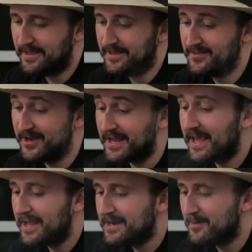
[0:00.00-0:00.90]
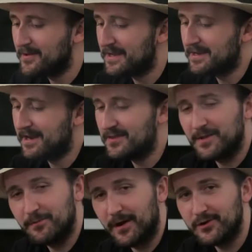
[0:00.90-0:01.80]
Then again, I mean,
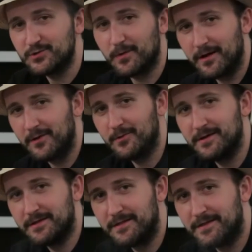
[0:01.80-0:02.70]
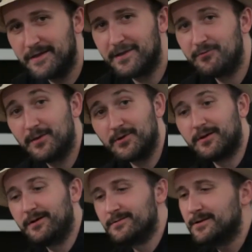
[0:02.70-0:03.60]
anything pairs well with rum and
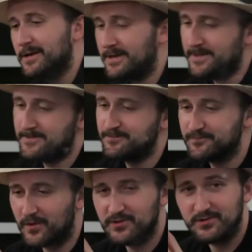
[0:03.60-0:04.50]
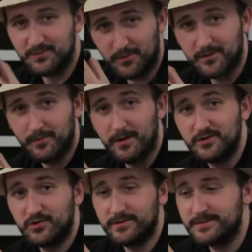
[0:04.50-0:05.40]
Coke. This is one of the better
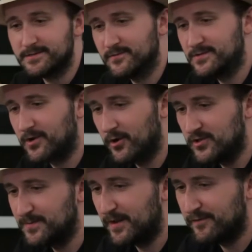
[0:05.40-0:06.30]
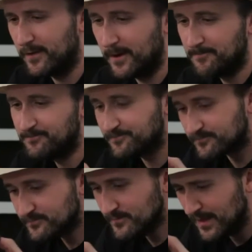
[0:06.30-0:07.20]
choices of Oscuros by far.
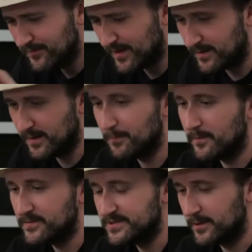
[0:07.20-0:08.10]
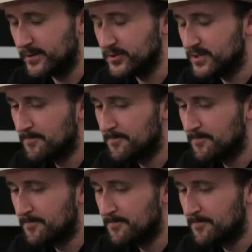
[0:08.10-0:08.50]
I've had a number of Oscuros.